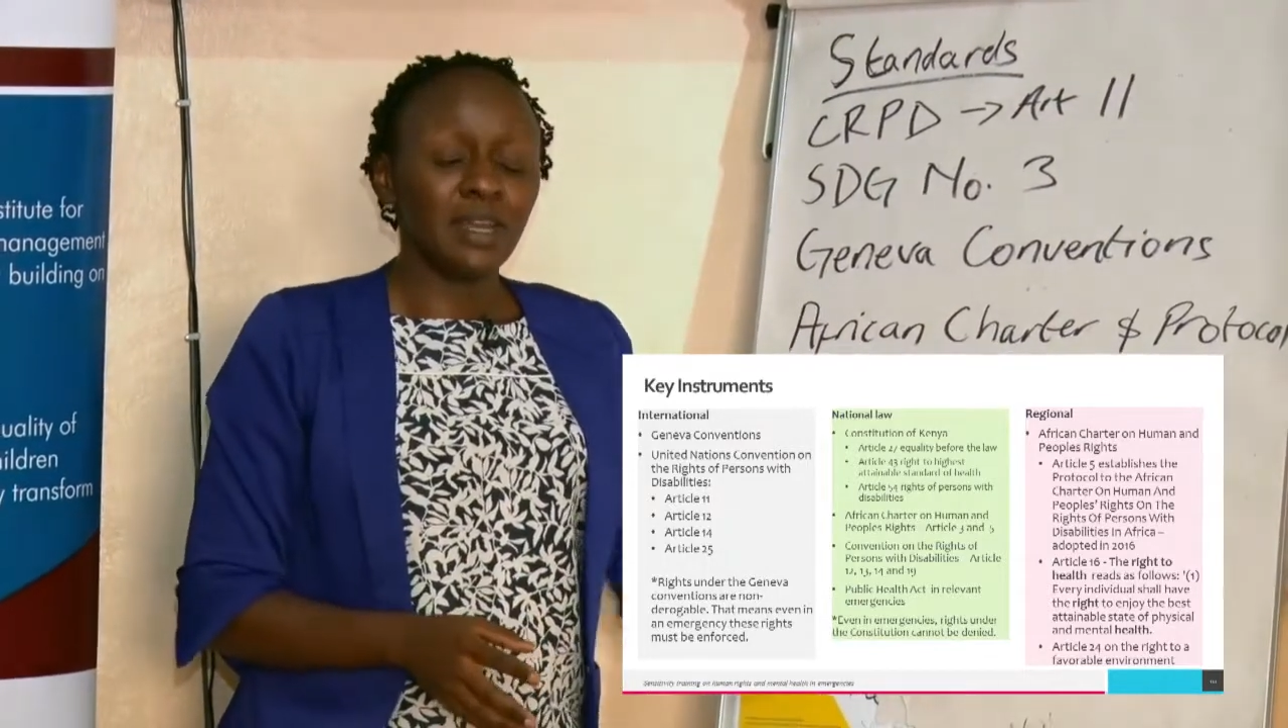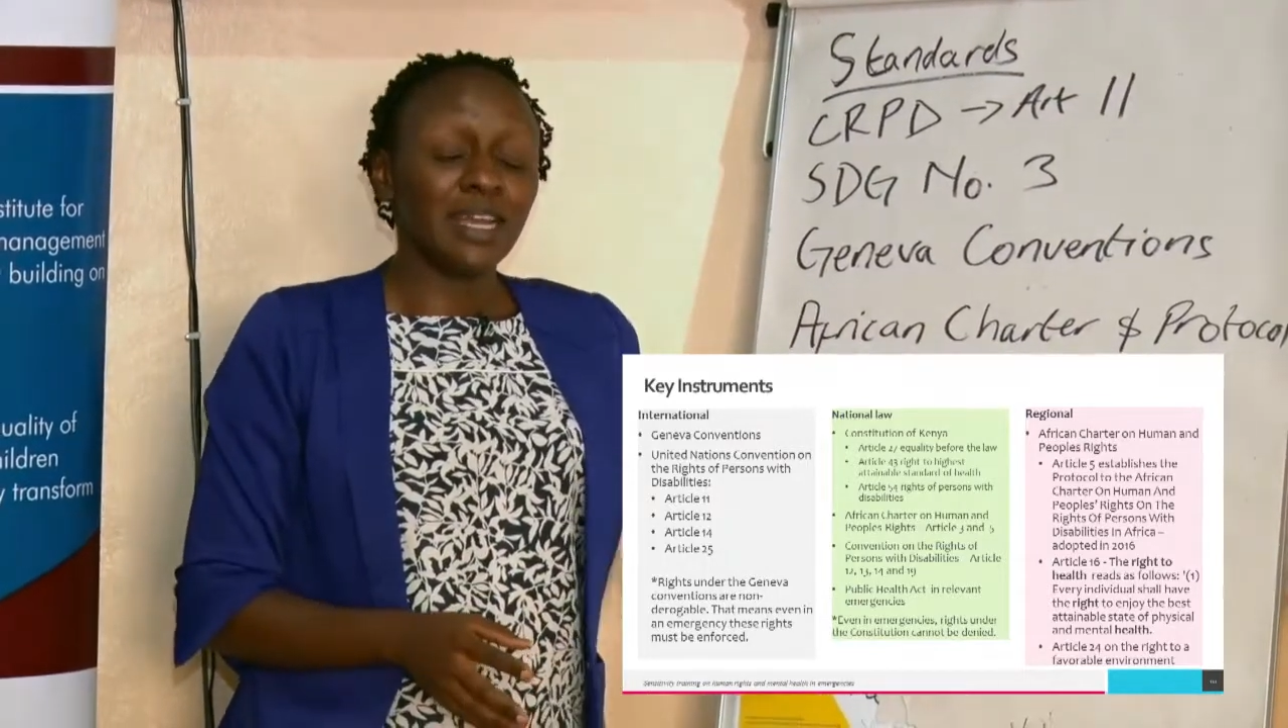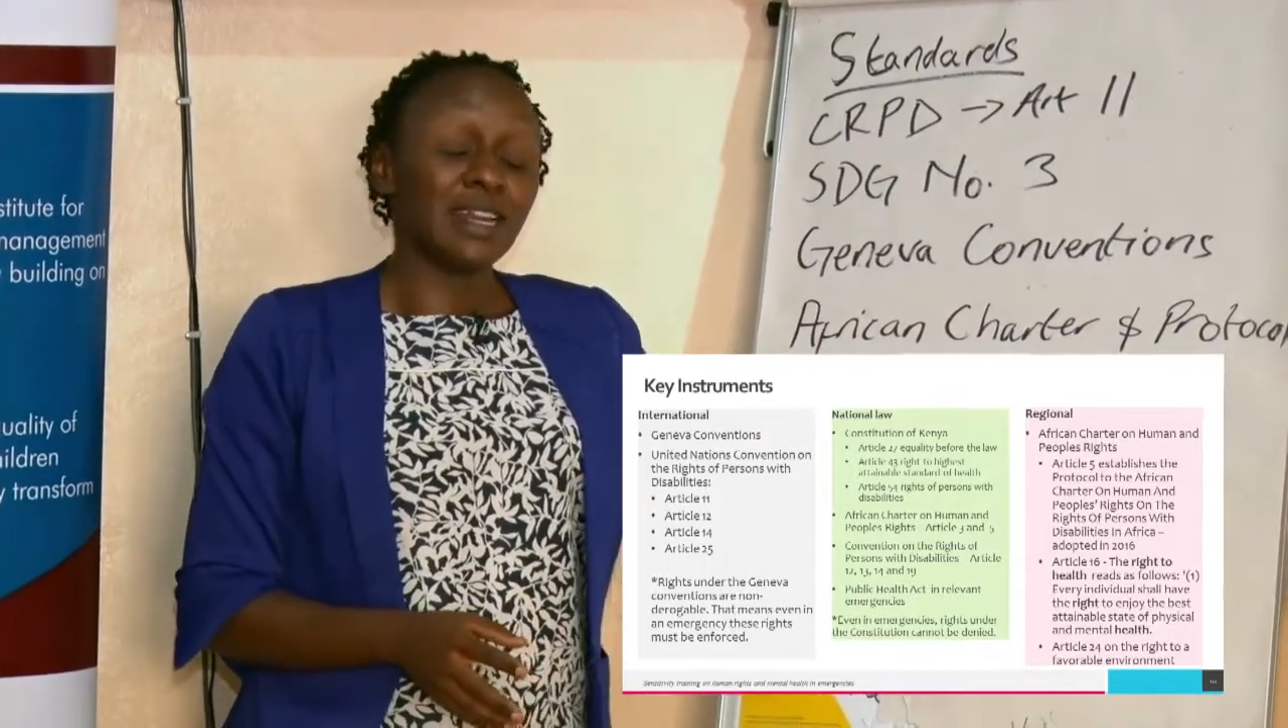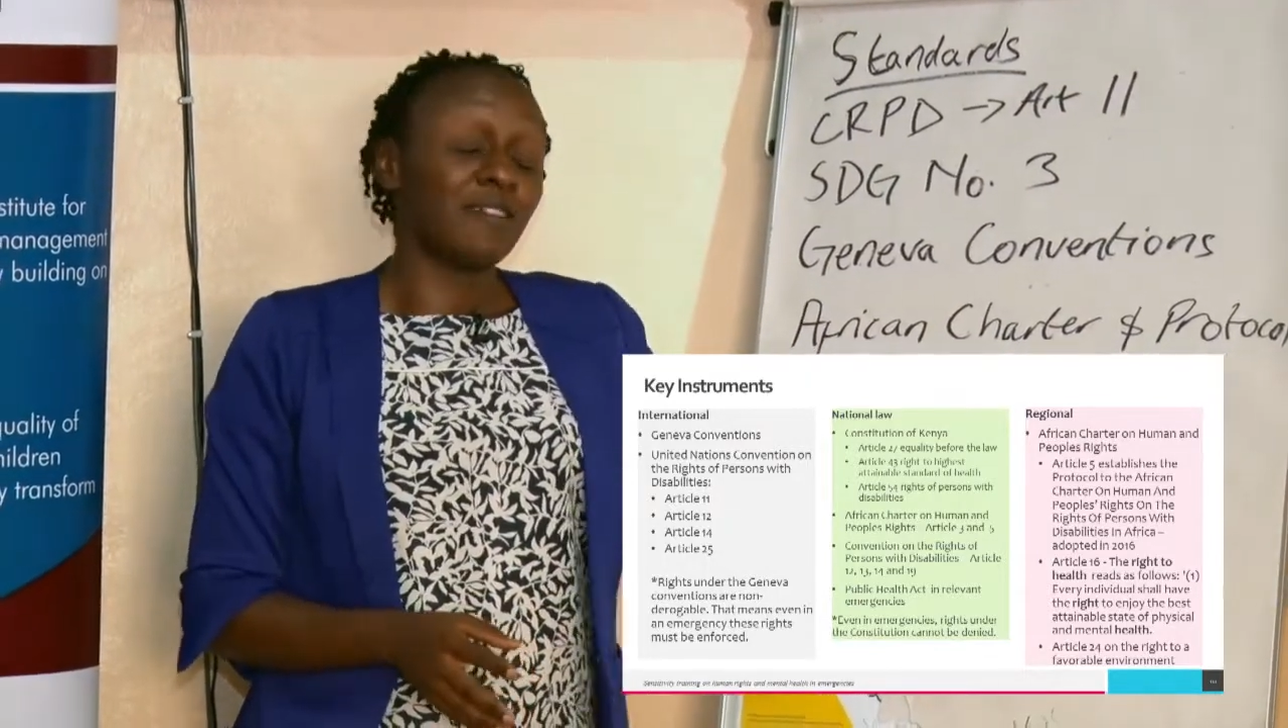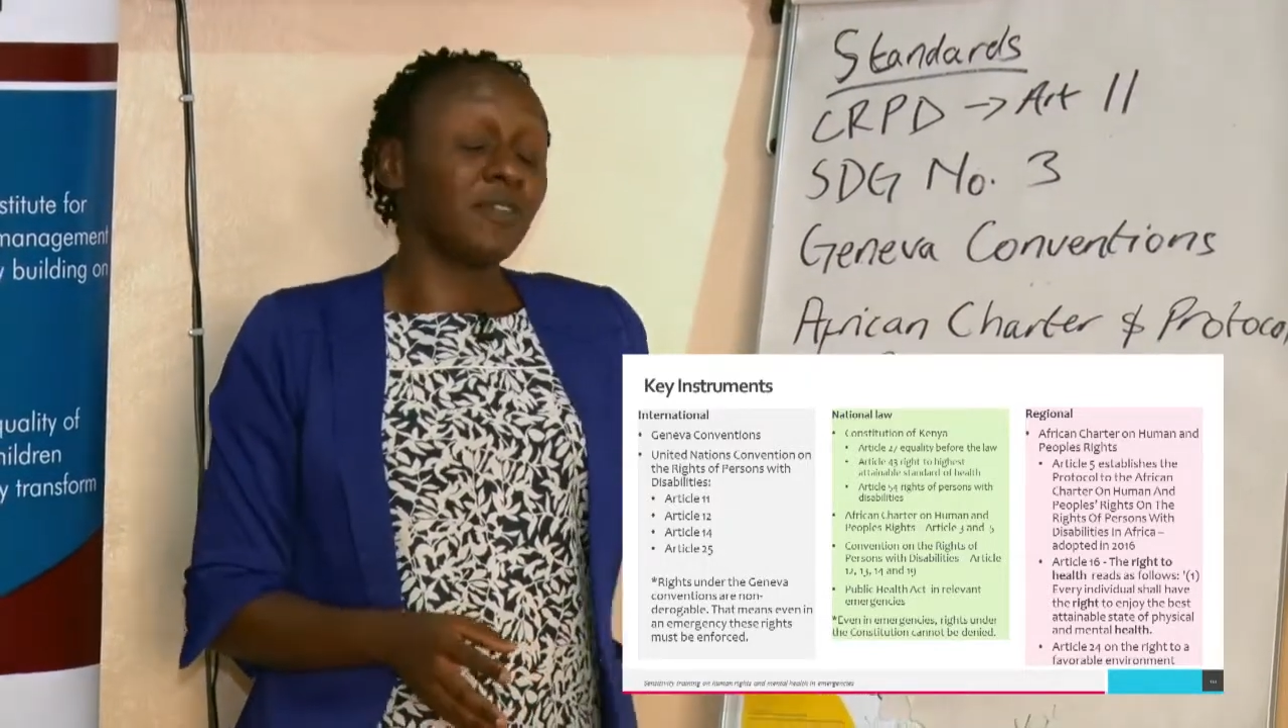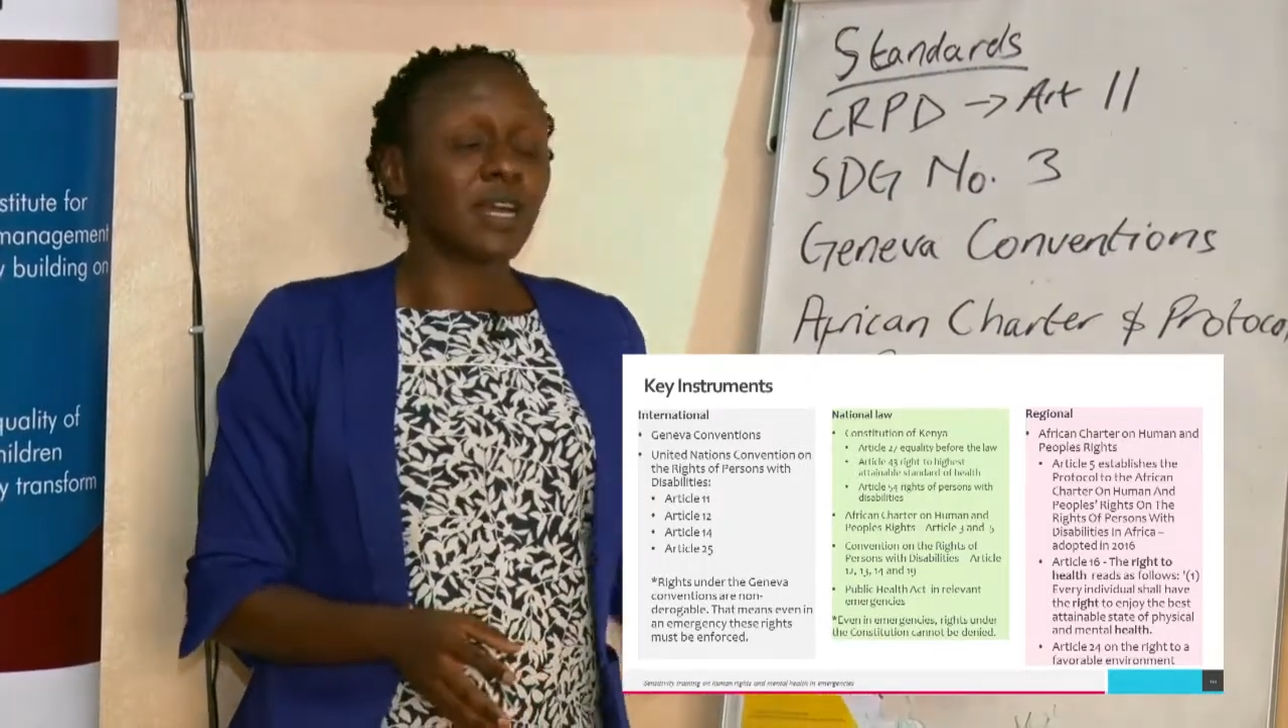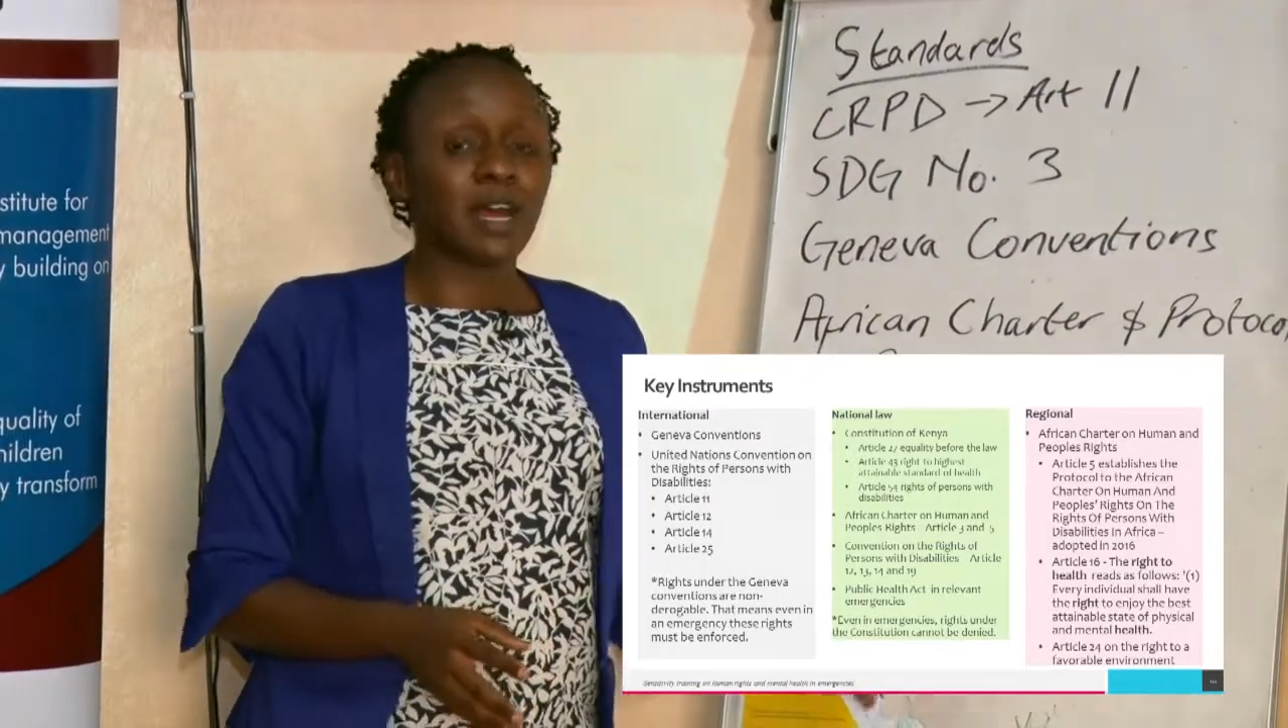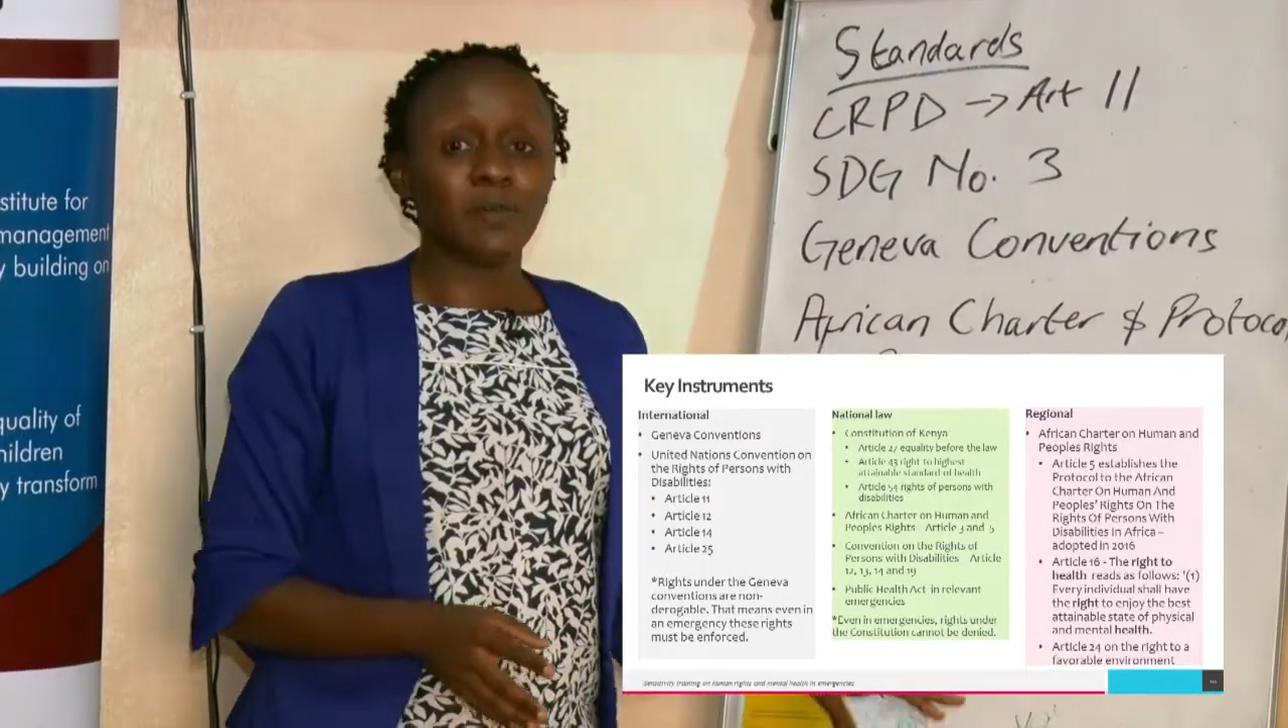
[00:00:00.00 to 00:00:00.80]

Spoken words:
In Africa,